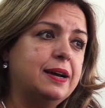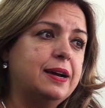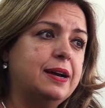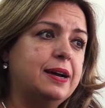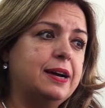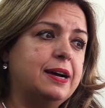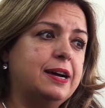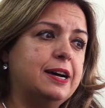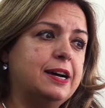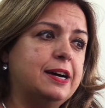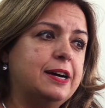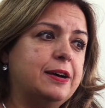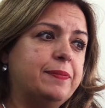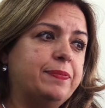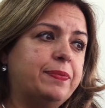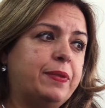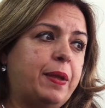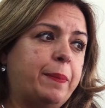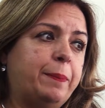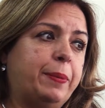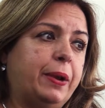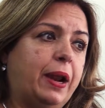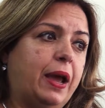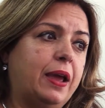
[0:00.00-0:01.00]

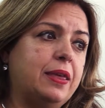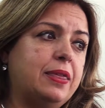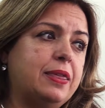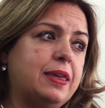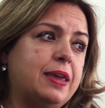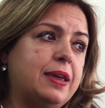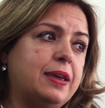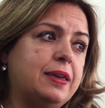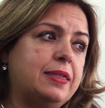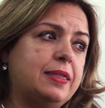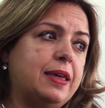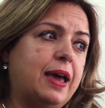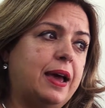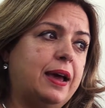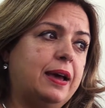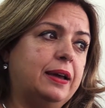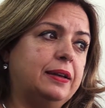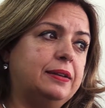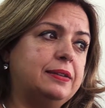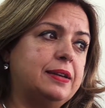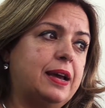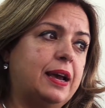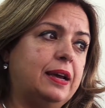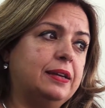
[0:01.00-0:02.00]
But I think that
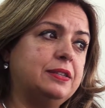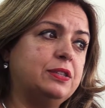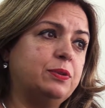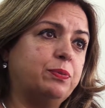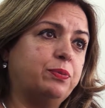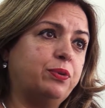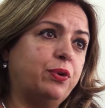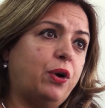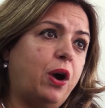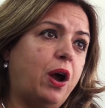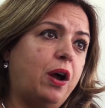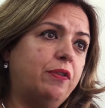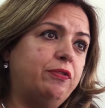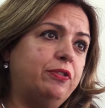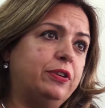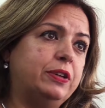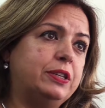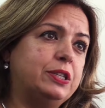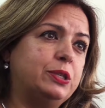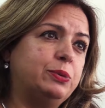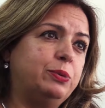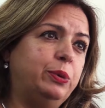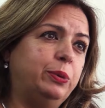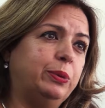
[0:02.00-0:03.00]
as a
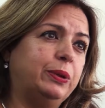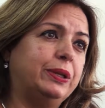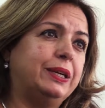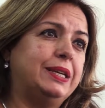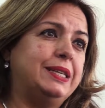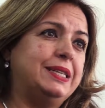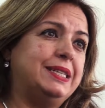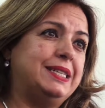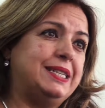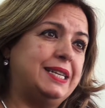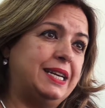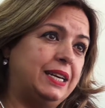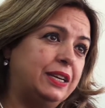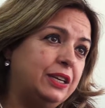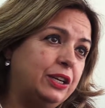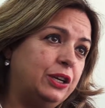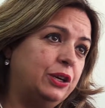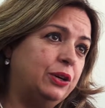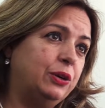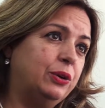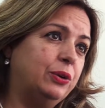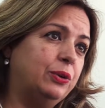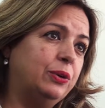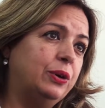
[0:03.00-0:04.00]
province, we will
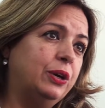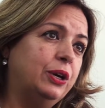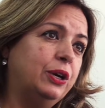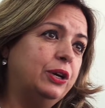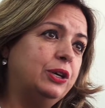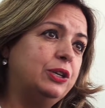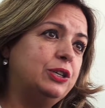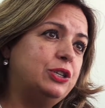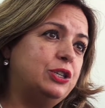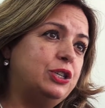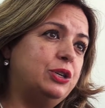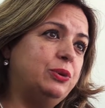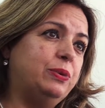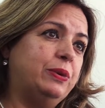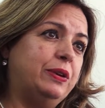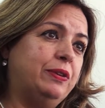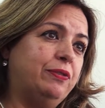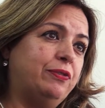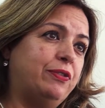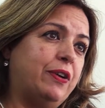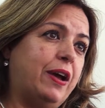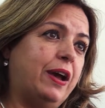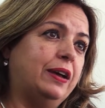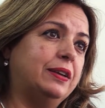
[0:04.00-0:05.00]
continue to
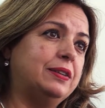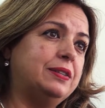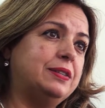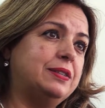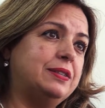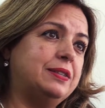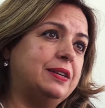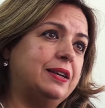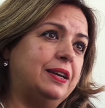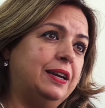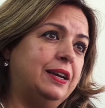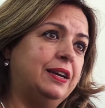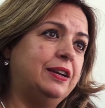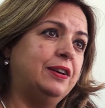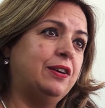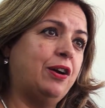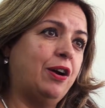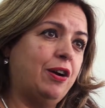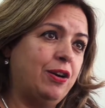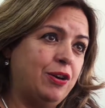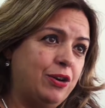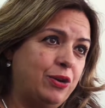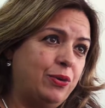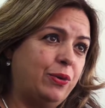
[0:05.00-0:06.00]
invest in our
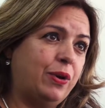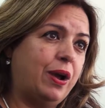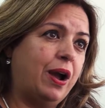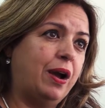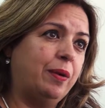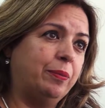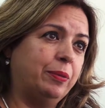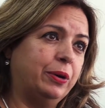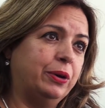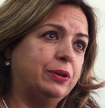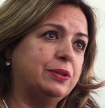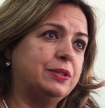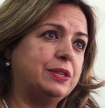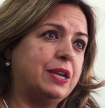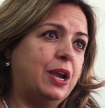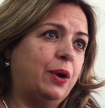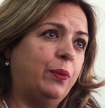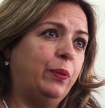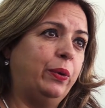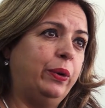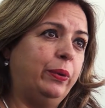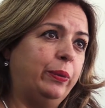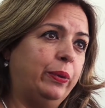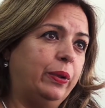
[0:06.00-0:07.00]
newcomers, and
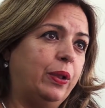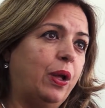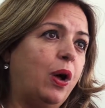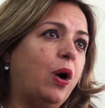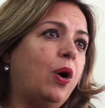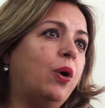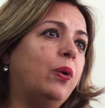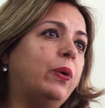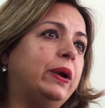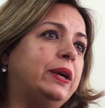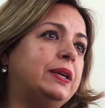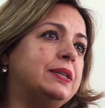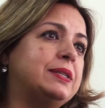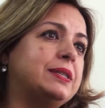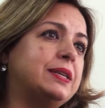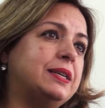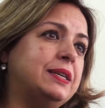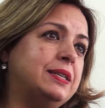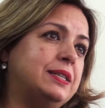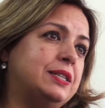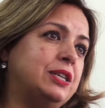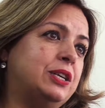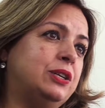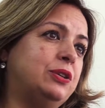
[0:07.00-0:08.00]
we will always
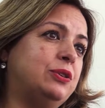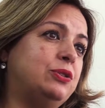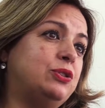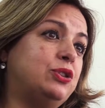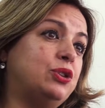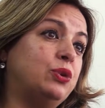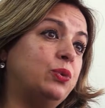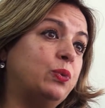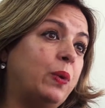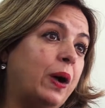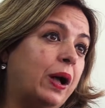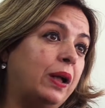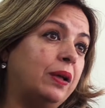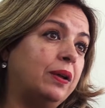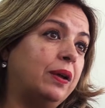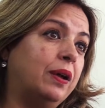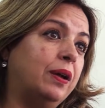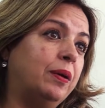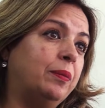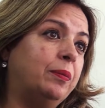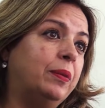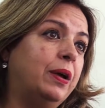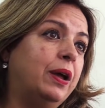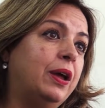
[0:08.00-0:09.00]
continue to
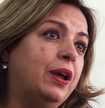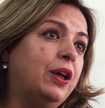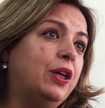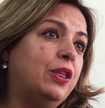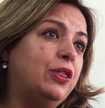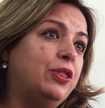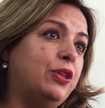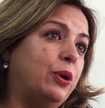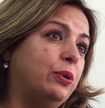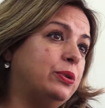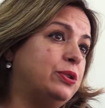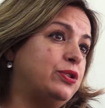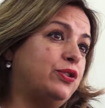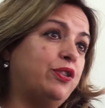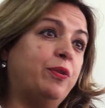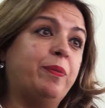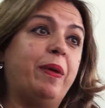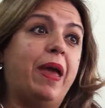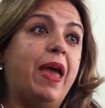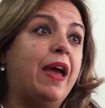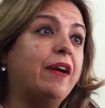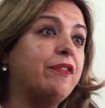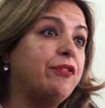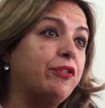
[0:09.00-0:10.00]
welcome those from
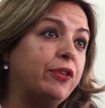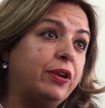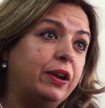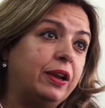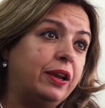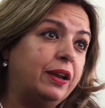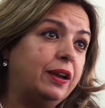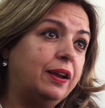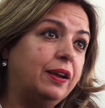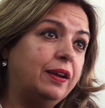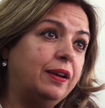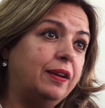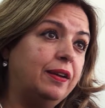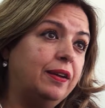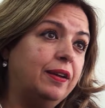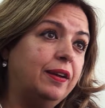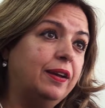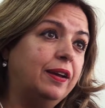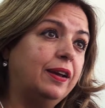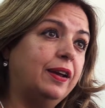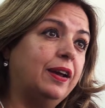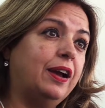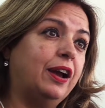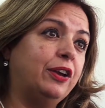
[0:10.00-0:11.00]
every
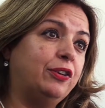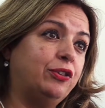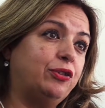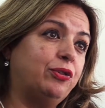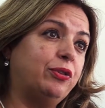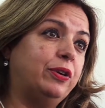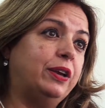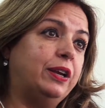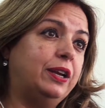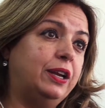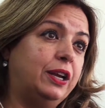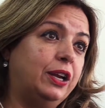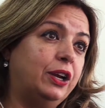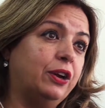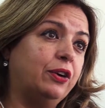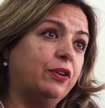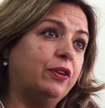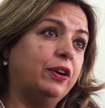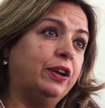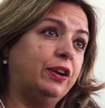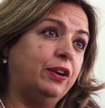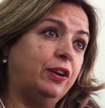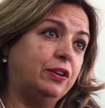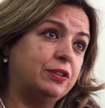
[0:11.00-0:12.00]
country here
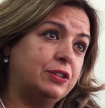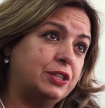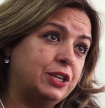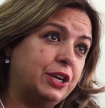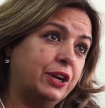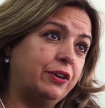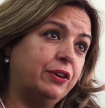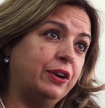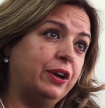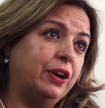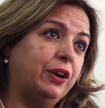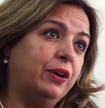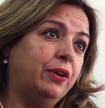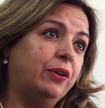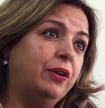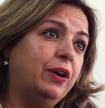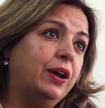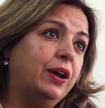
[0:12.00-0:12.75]
in Ontario.